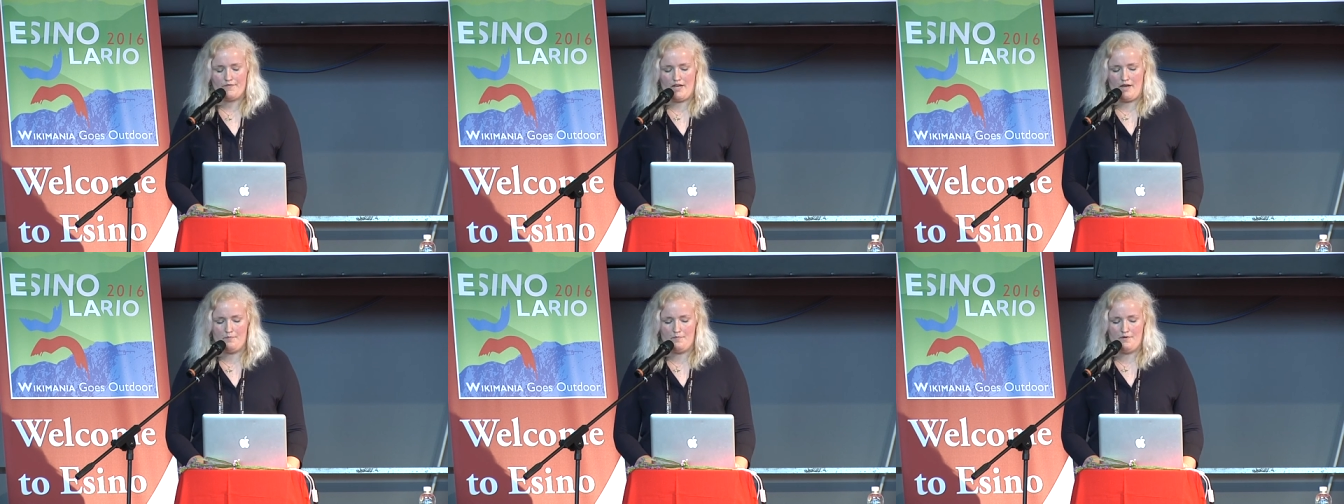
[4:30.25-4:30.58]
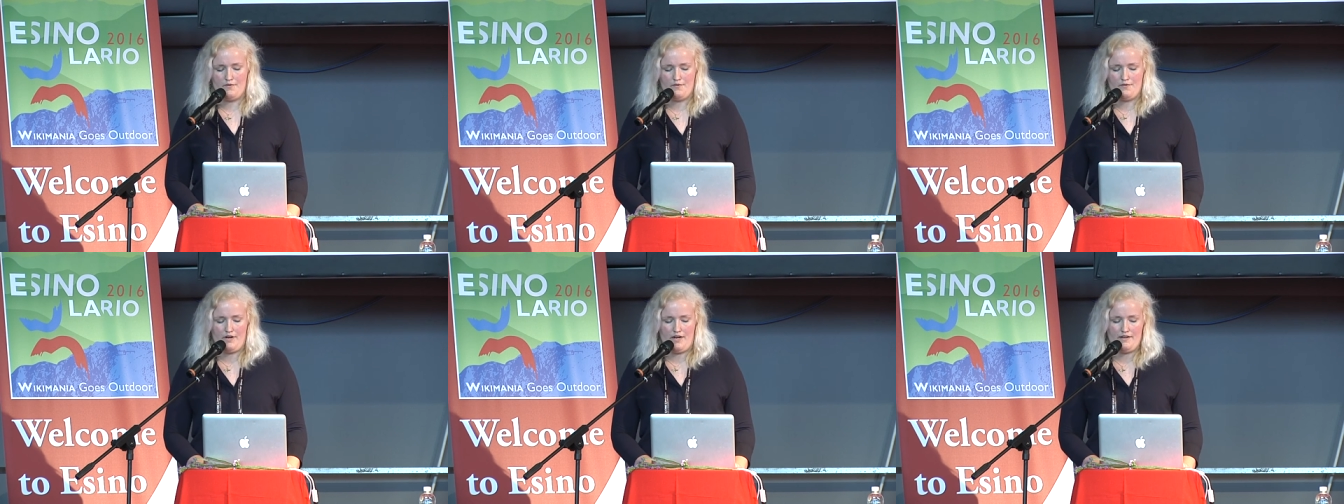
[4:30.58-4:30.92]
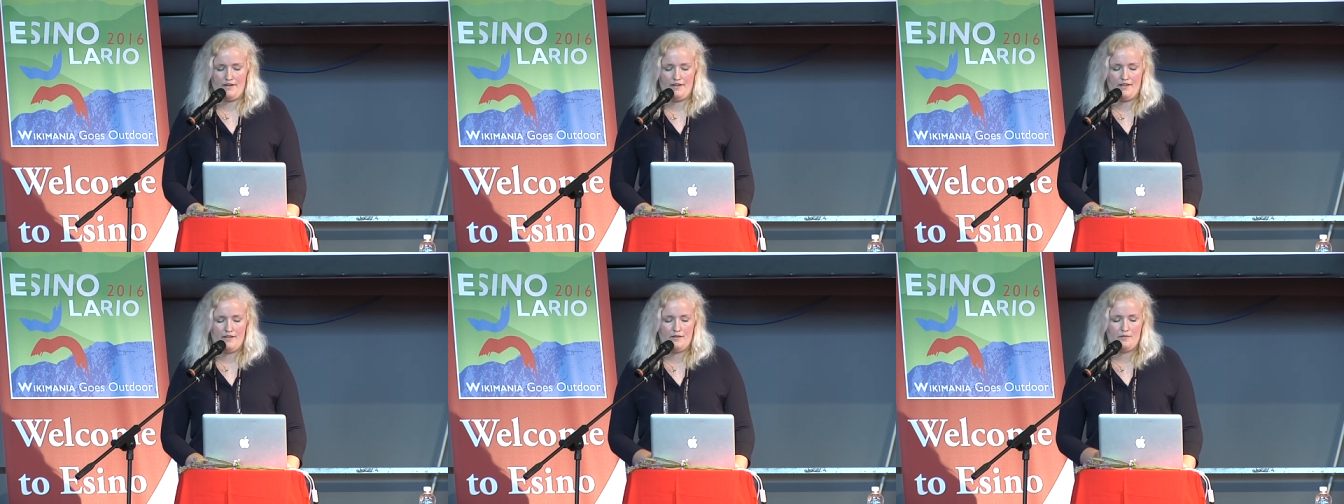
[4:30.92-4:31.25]
up and
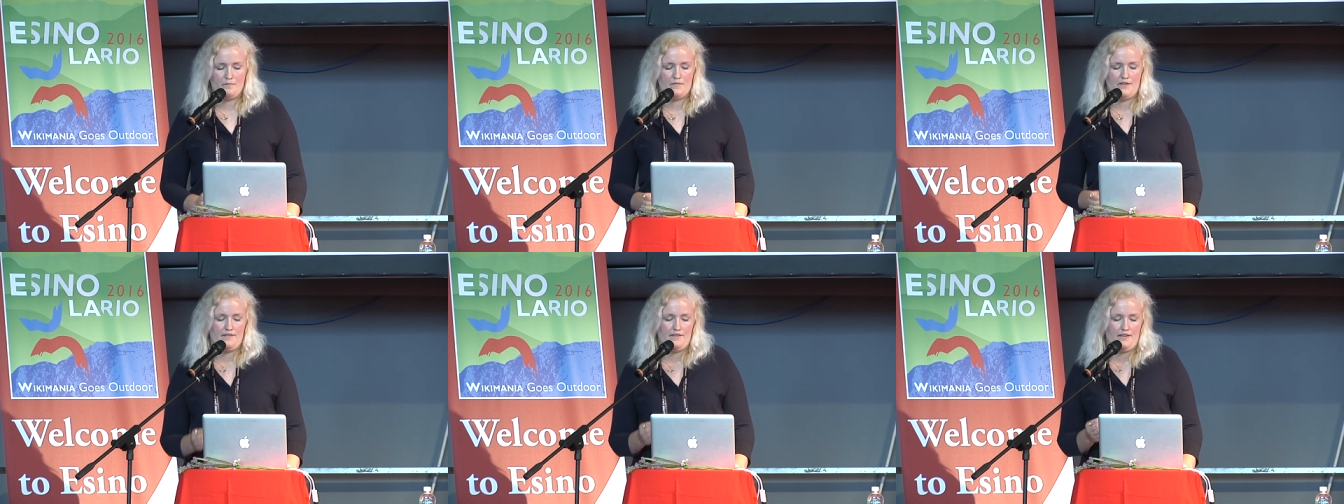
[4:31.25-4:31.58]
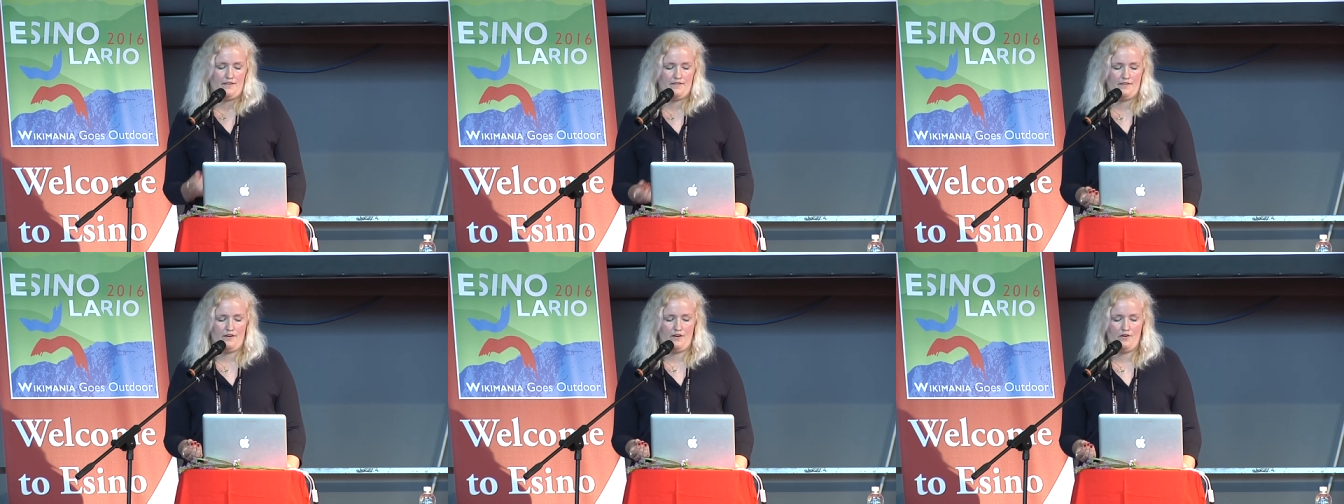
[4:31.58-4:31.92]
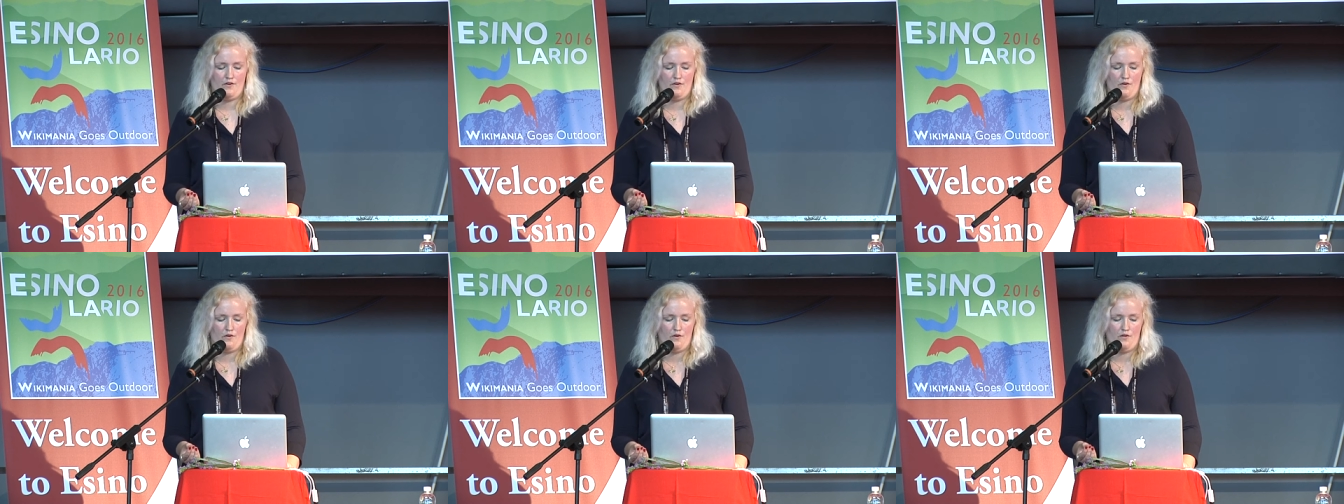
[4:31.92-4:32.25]
running, but then there
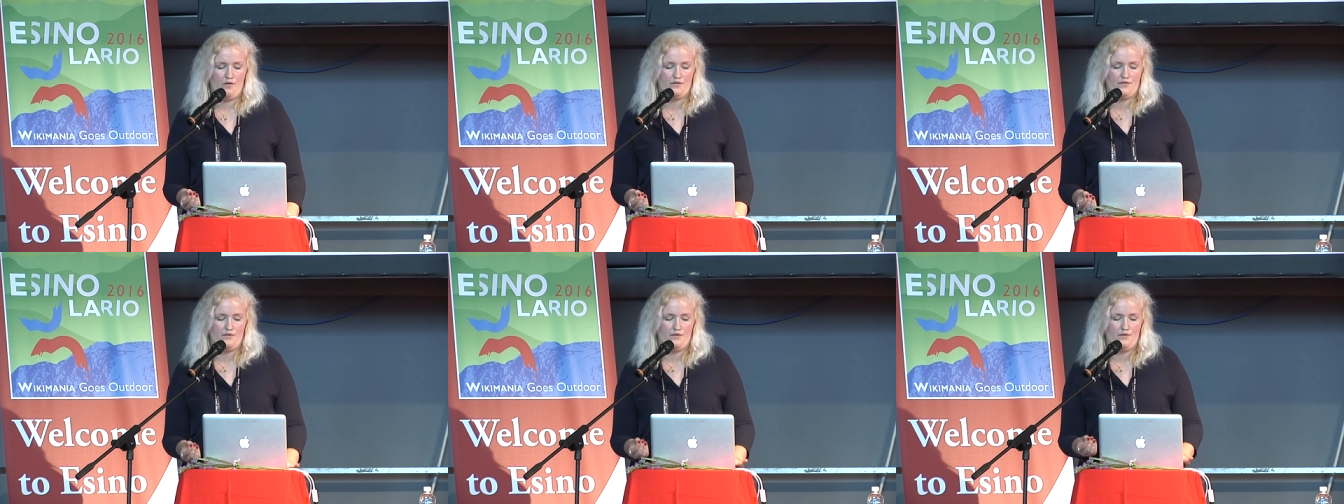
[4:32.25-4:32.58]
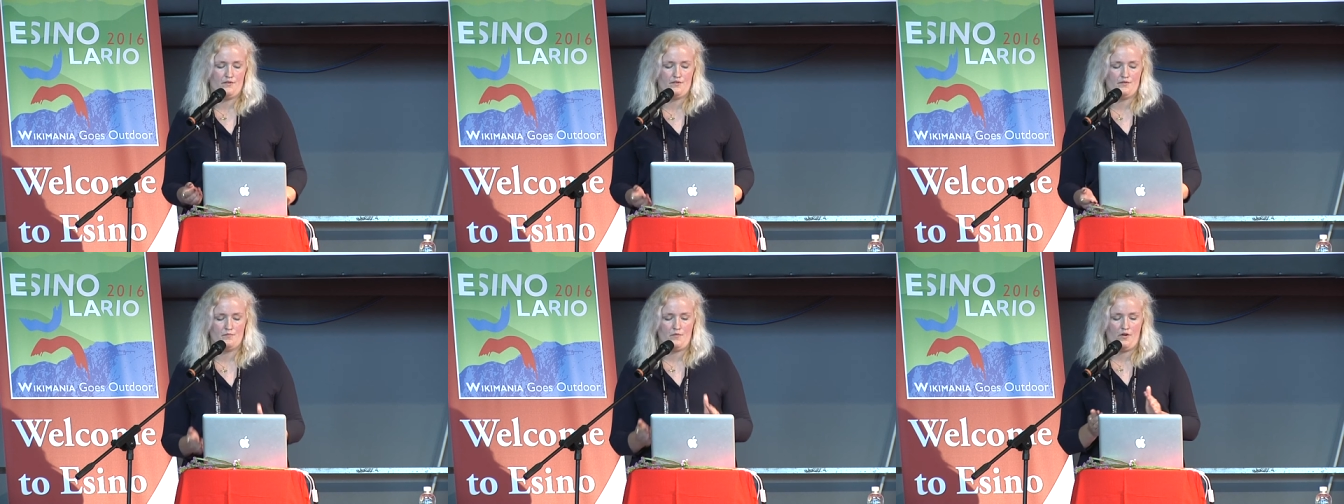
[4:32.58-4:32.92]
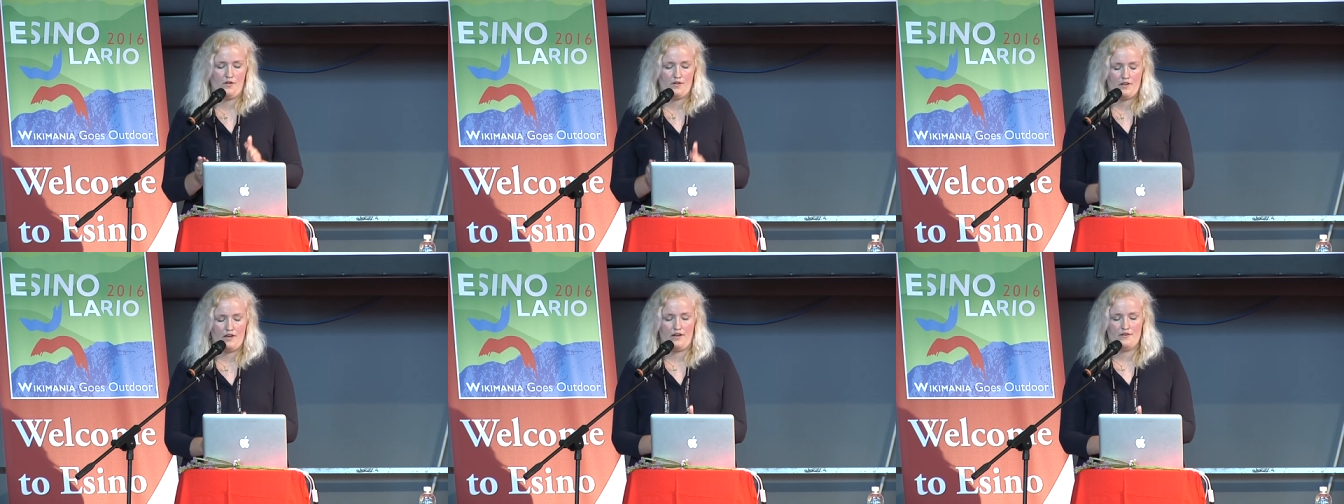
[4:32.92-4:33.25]
are also
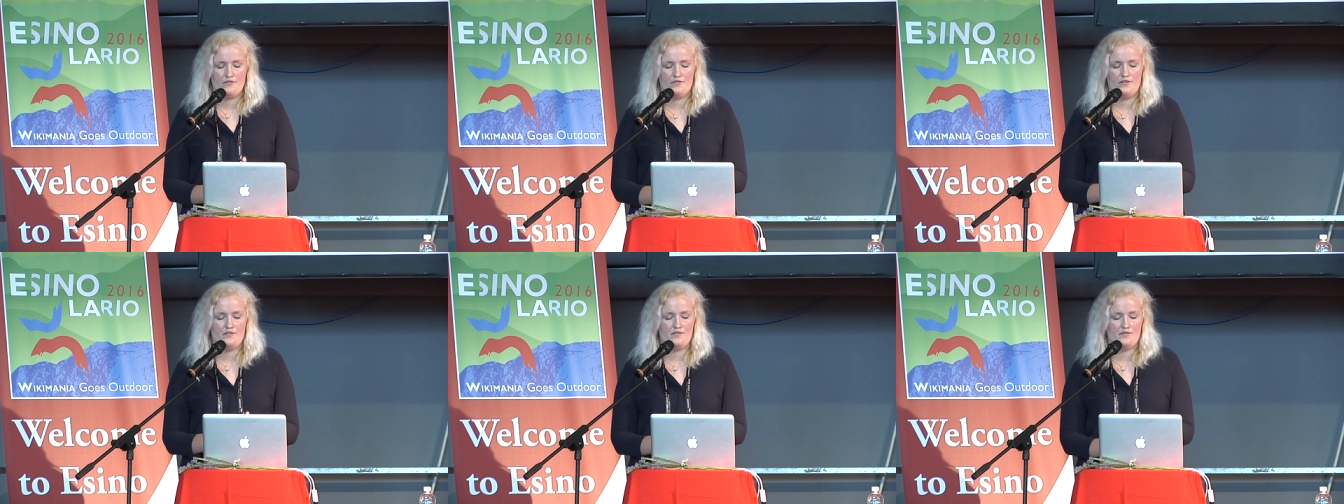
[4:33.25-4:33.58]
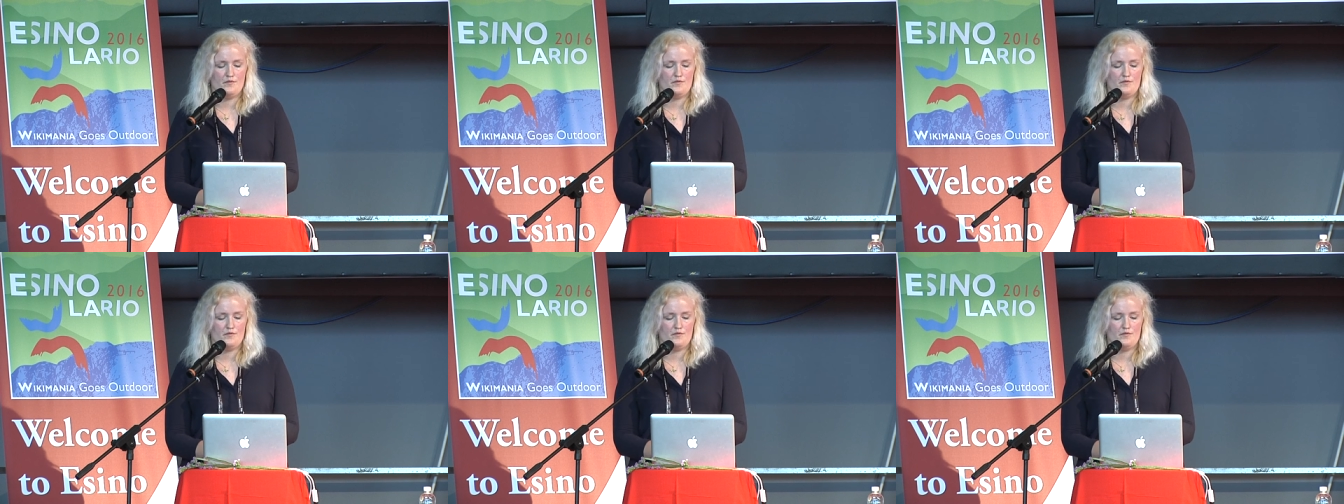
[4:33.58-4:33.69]
small countries